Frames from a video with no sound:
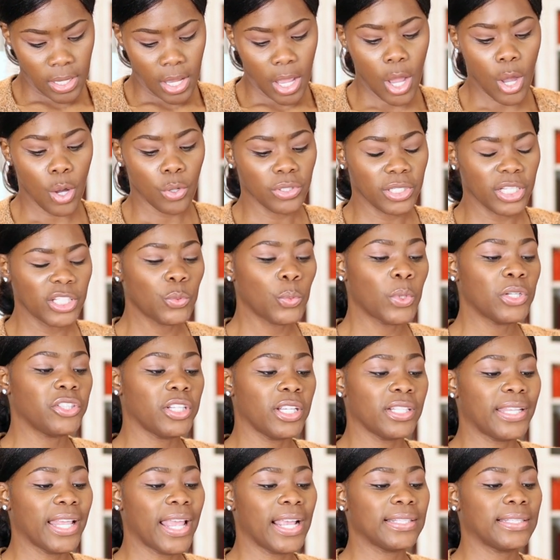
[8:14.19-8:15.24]
Oh, this one
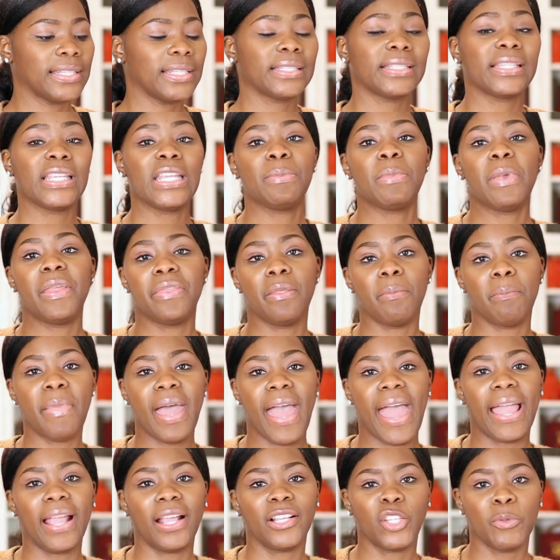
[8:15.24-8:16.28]
just has a seam in the
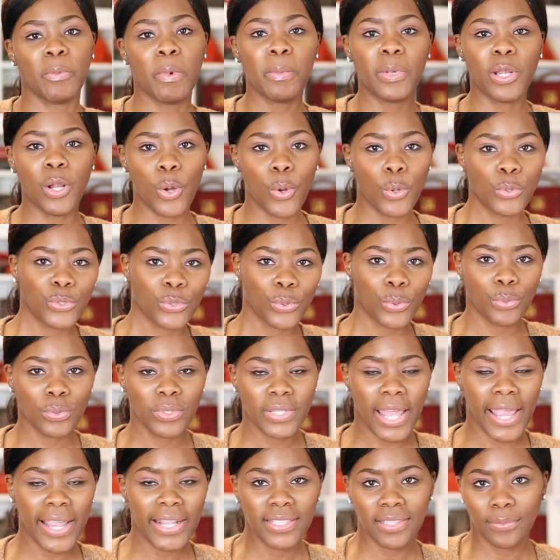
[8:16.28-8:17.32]
back. So remember the old school
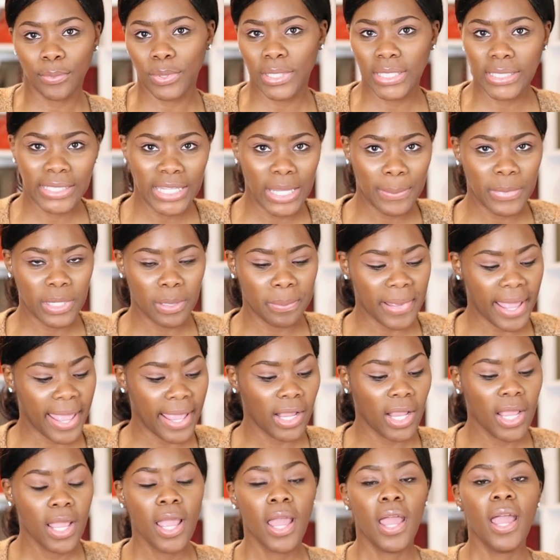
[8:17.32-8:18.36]
tights, seam in the
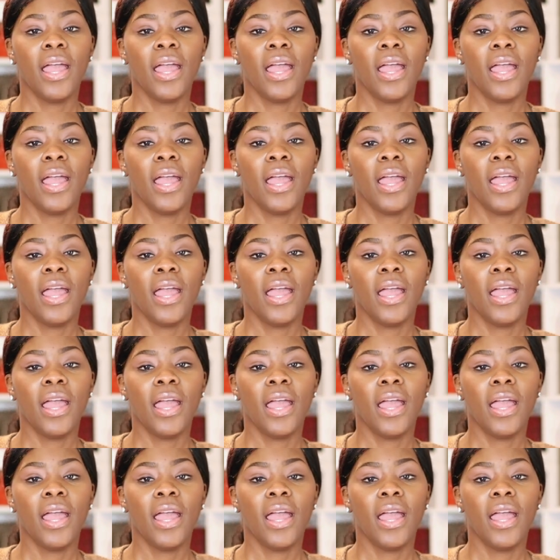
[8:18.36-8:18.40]
back?